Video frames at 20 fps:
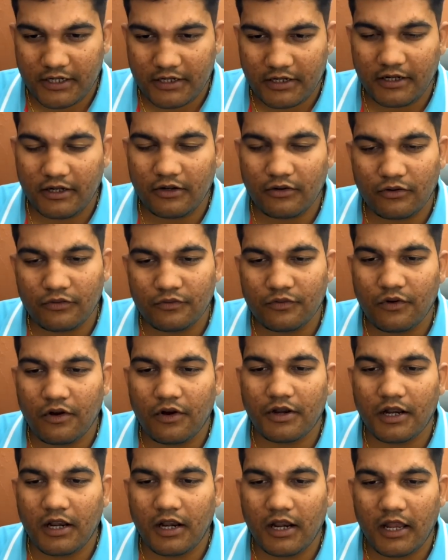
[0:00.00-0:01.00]
settling to
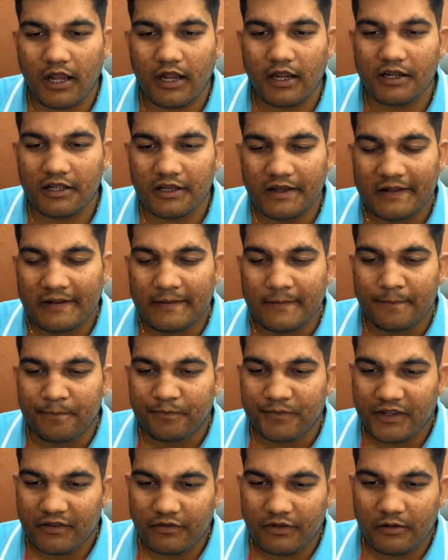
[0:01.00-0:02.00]
foreign land
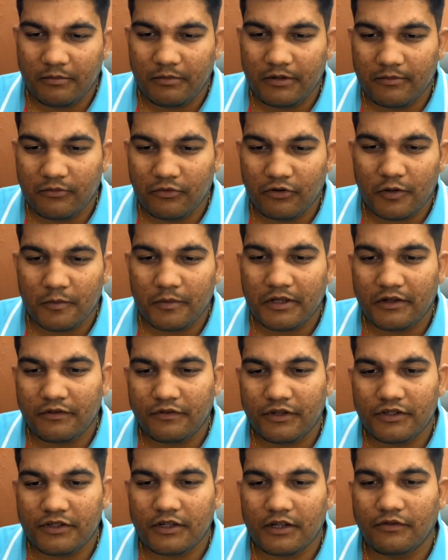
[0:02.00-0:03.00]
will be more
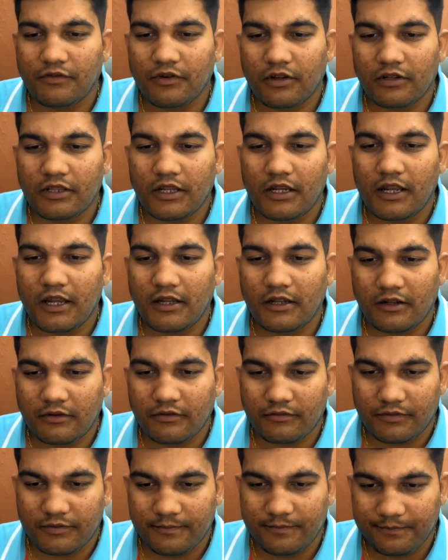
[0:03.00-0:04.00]
beneficial for the
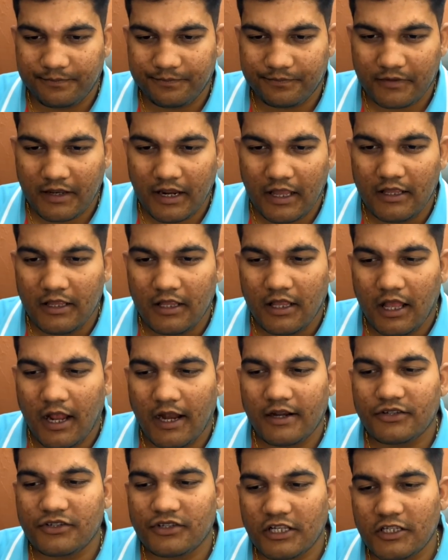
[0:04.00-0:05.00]
native.
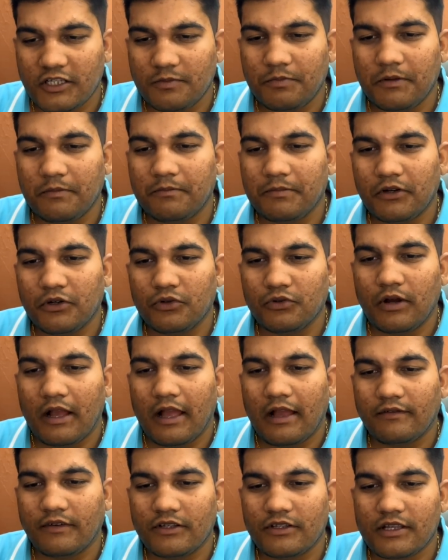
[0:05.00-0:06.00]
And such people who
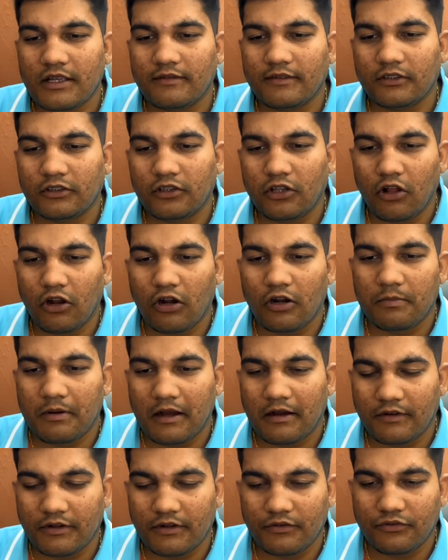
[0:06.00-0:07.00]
have a seventh lord
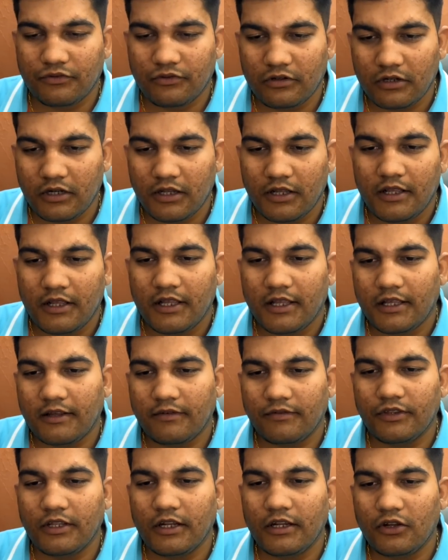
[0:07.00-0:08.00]
powerful,
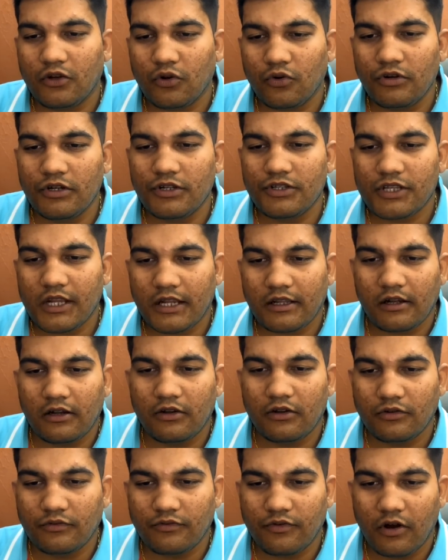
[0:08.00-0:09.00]
if they don't
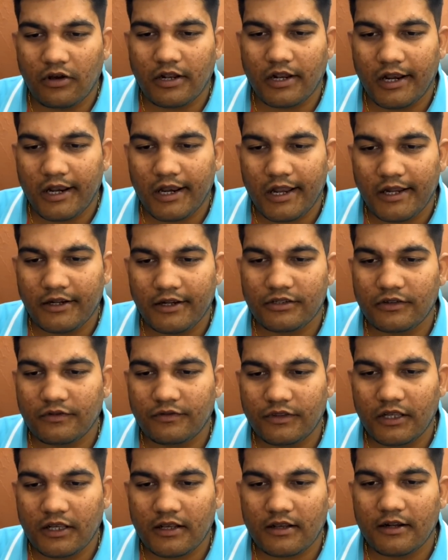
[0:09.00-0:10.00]
settle to foreign lands,
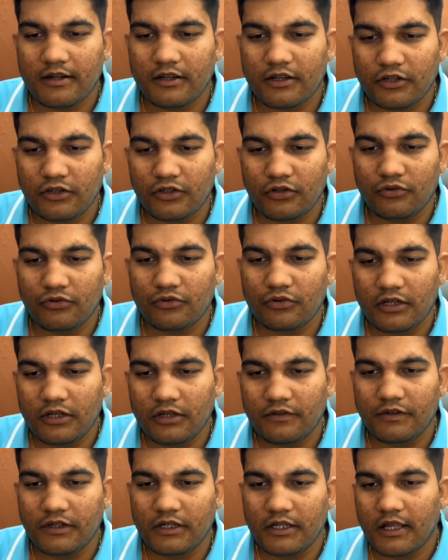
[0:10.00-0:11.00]
if they continue to
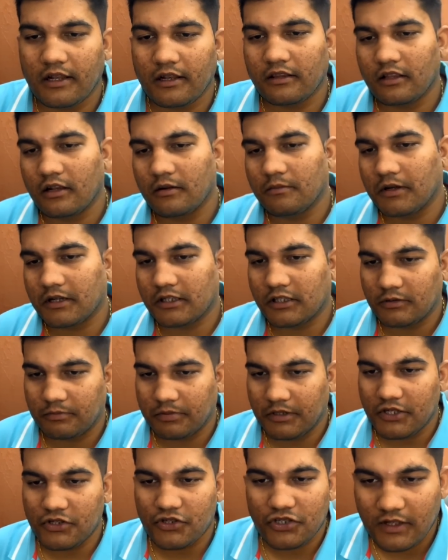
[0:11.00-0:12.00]
live near their
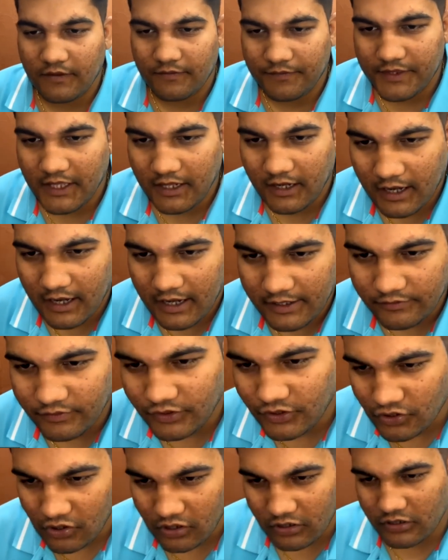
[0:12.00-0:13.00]
birthplace, then their life
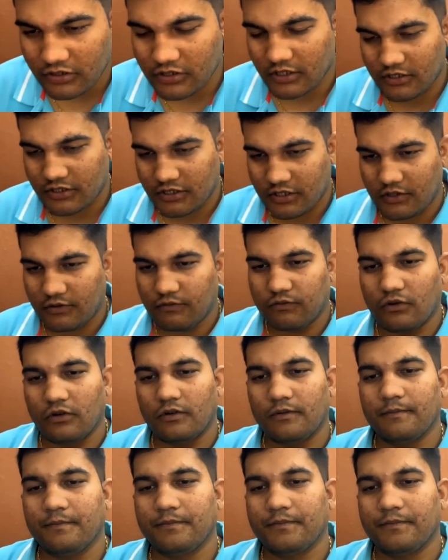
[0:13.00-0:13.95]
is not successful.